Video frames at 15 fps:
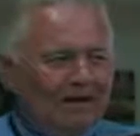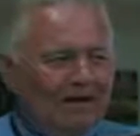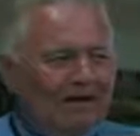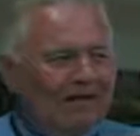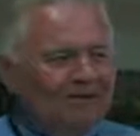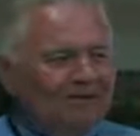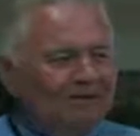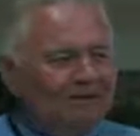
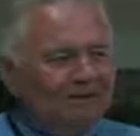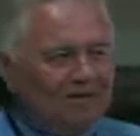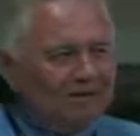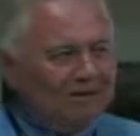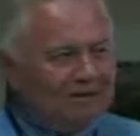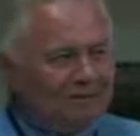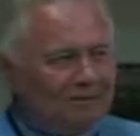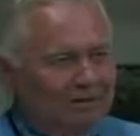I haven't
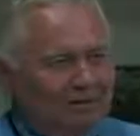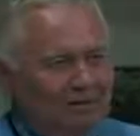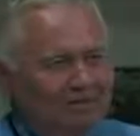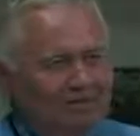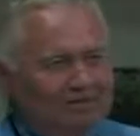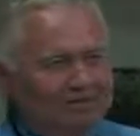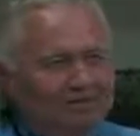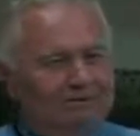talked to the
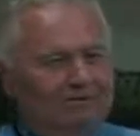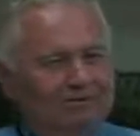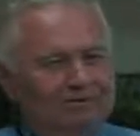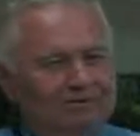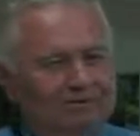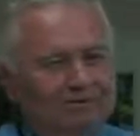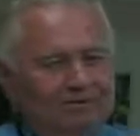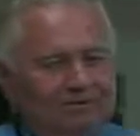public for
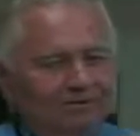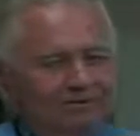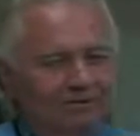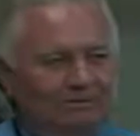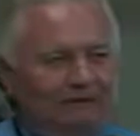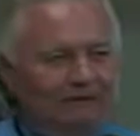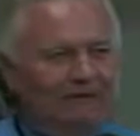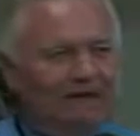12 years,
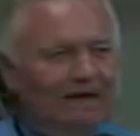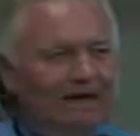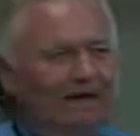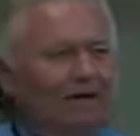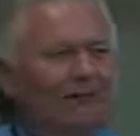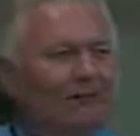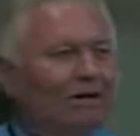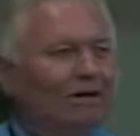but in
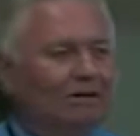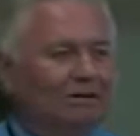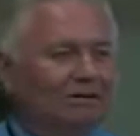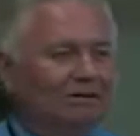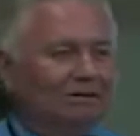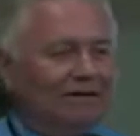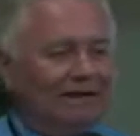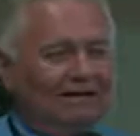8
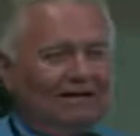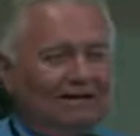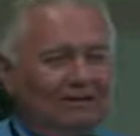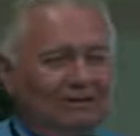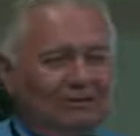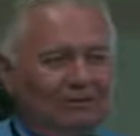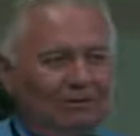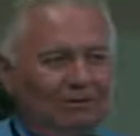months, last
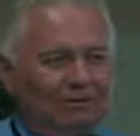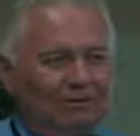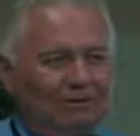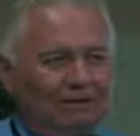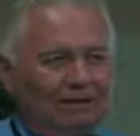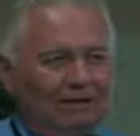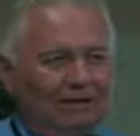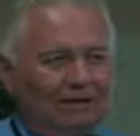time I
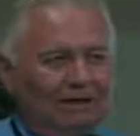spoke,